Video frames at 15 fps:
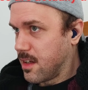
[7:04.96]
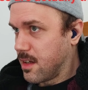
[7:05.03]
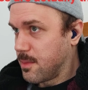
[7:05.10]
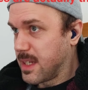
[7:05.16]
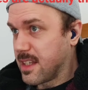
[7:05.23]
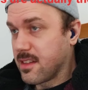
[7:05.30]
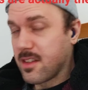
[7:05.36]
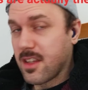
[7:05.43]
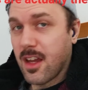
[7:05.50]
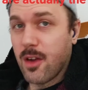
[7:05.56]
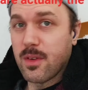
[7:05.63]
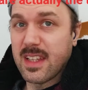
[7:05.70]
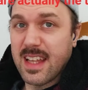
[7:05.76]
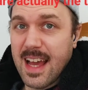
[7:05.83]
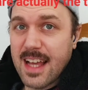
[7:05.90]
I mean, the
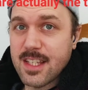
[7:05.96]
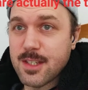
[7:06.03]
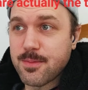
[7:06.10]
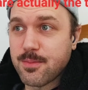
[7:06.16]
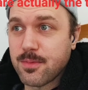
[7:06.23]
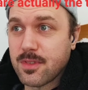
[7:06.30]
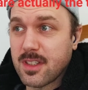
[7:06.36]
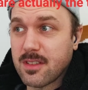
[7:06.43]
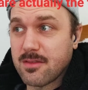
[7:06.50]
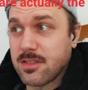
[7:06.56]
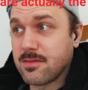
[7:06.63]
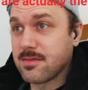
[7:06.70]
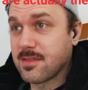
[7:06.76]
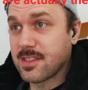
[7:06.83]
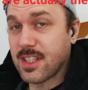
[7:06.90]
only guess is
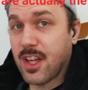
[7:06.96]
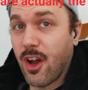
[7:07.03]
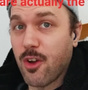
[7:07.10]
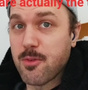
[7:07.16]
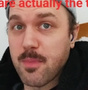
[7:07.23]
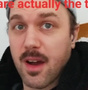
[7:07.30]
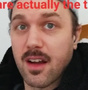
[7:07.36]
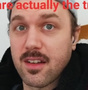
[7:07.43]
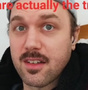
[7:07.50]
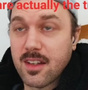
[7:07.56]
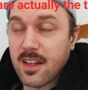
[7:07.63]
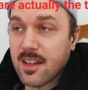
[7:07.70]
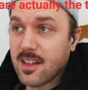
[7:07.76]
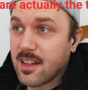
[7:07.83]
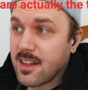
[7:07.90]
it's the coma,
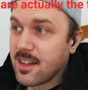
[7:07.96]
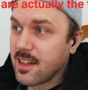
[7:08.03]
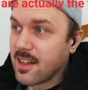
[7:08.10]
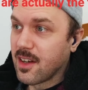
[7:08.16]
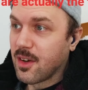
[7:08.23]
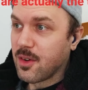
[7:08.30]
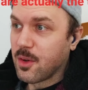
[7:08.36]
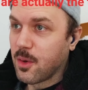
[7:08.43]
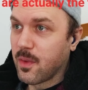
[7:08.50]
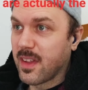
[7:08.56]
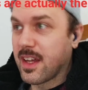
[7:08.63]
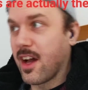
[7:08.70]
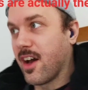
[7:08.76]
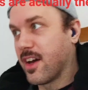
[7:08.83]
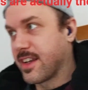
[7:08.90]
or
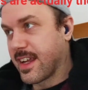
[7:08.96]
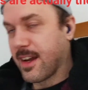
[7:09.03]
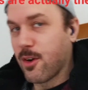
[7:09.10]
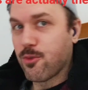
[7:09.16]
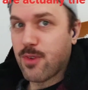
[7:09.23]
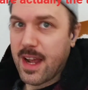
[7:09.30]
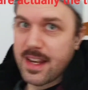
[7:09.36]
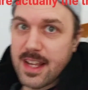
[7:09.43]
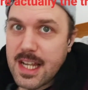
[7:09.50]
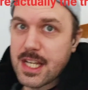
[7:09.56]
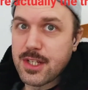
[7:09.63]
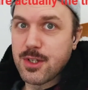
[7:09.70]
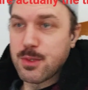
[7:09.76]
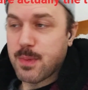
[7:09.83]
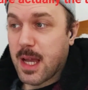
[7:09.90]
they heard it or read it in a
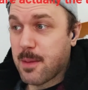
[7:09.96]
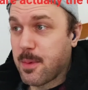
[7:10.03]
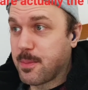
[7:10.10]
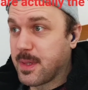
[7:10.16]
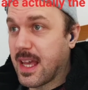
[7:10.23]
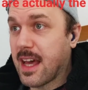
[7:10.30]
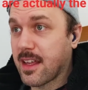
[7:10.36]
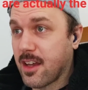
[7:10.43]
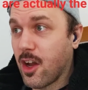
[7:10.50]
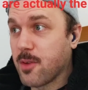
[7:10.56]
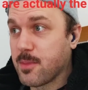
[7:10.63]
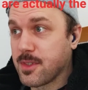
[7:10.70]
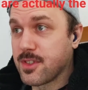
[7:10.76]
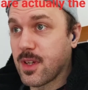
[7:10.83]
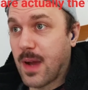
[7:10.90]
newspaper. But yeah,
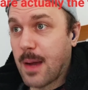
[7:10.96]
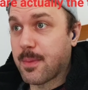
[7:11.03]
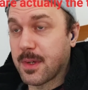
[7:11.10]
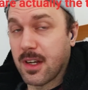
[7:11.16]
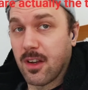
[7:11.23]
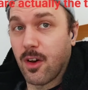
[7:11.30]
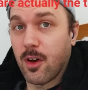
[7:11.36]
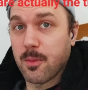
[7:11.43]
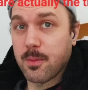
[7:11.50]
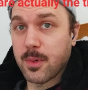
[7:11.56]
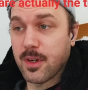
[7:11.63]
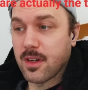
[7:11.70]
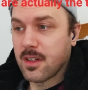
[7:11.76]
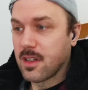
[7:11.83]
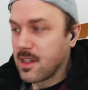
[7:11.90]
comas do happen a lot,
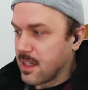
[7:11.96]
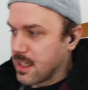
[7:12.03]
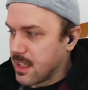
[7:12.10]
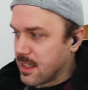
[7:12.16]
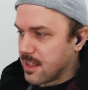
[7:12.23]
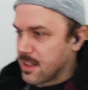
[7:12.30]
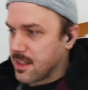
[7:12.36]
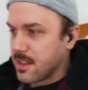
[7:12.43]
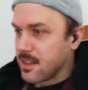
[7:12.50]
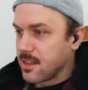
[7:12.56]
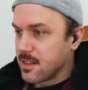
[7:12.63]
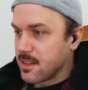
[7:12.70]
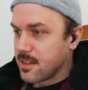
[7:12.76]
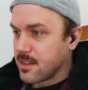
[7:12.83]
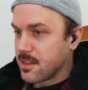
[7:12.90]
but
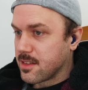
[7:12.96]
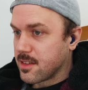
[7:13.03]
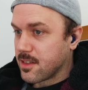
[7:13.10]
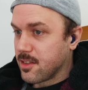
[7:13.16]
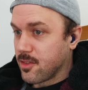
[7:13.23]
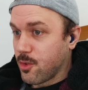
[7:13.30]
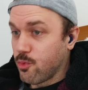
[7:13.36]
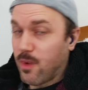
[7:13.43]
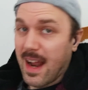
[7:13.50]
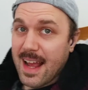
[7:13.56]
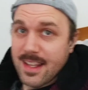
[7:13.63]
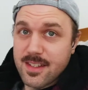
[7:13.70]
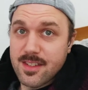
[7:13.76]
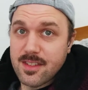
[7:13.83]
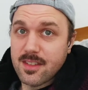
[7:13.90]
the
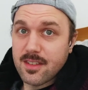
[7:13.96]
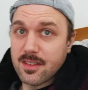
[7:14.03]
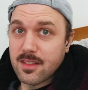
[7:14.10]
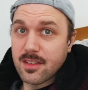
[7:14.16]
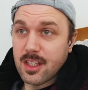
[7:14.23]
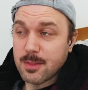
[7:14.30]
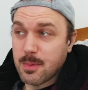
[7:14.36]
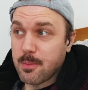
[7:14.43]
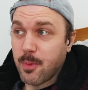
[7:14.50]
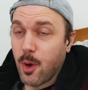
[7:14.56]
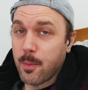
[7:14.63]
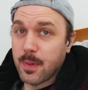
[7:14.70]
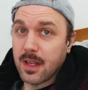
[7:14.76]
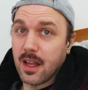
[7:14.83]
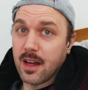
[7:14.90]
rest that's been
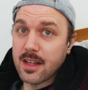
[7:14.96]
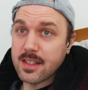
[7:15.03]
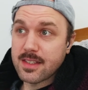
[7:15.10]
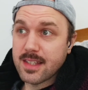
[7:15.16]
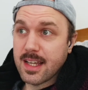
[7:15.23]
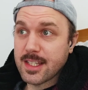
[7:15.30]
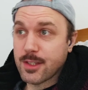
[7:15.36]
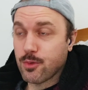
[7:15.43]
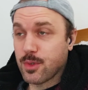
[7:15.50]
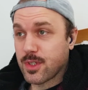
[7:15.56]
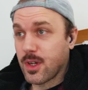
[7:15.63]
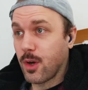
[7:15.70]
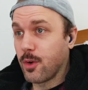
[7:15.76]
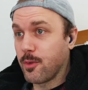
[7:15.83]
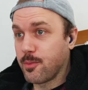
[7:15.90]
popularised as the
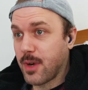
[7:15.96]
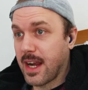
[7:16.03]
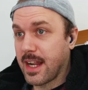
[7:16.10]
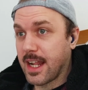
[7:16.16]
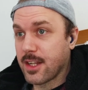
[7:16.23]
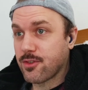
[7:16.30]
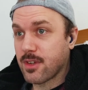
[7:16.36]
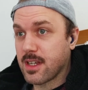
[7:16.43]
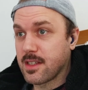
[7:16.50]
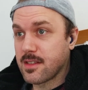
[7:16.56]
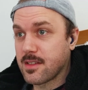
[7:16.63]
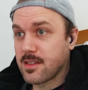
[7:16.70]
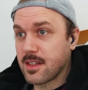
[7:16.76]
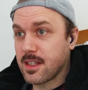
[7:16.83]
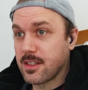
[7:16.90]
result of brain
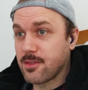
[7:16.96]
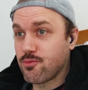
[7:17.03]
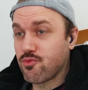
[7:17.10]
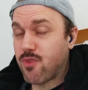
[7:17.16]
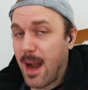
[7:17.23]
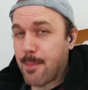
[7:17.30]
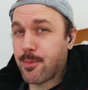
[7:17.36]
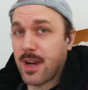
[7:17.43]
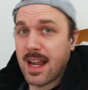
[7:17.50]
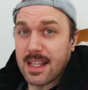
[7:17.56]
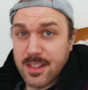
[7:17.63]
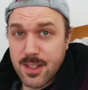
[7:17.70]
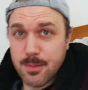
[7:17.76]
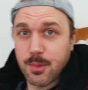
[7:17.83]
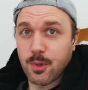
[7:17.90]
injuries is
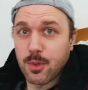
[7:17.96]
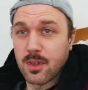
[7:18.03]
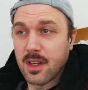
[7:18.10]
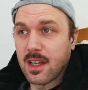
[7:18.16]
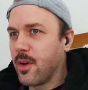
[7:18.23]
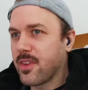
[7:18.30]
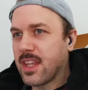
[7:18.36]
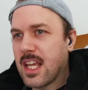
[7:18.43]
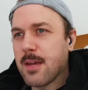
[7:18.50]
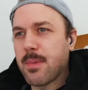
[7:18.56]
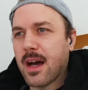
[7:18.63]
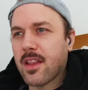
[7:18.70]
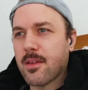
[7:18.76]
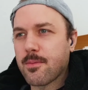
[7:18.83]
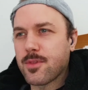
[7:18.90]
reprehensible. But think
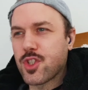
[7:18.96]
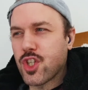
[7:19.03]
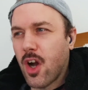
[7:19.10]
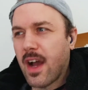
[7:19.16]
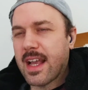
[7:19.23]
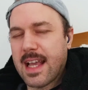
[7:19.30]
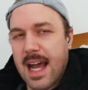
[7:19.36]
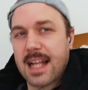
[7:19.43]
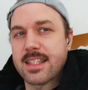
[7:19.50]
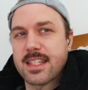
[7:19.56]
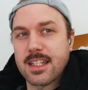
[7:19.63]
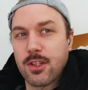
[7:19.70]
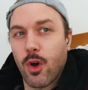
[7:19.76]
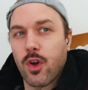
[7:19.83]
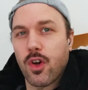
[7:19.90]
about the
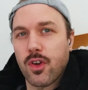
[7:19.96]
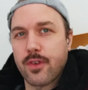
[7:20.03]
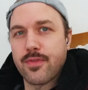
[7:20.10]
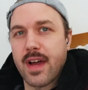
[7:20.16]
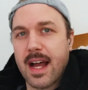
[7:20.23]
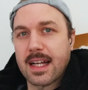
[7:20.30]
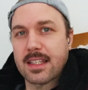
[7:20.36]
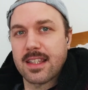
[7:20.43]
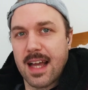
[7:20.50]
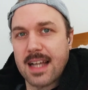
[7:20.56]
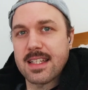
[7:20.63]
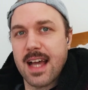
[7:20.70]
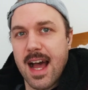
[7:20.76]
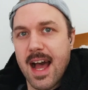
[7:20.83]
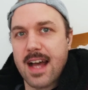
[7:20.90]
gigantic knock-on effect
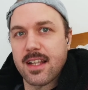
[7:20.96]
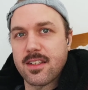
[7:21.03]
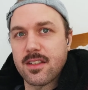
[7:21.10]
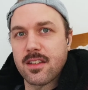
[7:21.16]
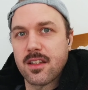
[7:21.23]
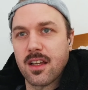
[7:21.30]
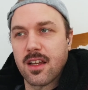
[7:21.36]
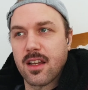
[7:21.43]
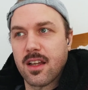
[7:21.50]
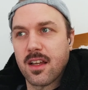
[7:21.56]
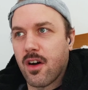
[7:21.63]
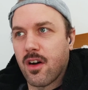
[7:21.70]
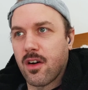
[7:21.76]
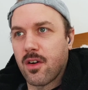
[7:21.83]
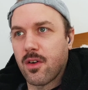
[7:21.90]
that's had
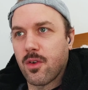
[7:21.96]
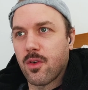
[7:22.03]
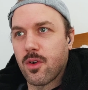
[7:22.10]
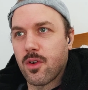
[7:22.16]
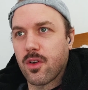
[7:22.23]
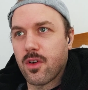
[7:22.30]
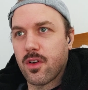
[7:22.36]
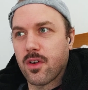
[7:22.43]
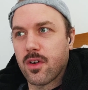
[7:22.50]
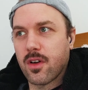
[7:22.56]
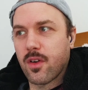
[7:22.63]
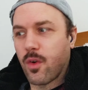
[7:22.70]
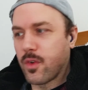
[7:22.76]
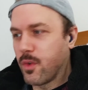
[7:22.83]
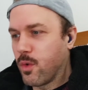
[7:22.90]
on
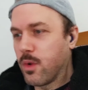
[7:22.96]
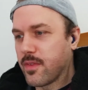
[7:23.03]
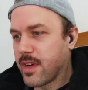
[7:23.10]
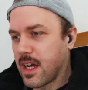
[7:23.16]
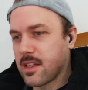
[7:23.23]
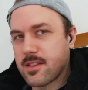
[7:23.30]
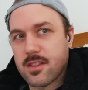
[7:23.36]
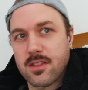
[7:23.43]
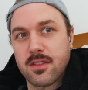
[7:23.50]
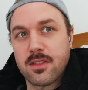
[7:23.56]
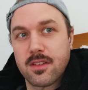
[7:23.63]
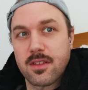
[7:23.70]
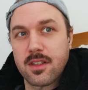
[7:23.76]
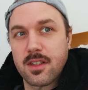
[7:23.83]
all of us.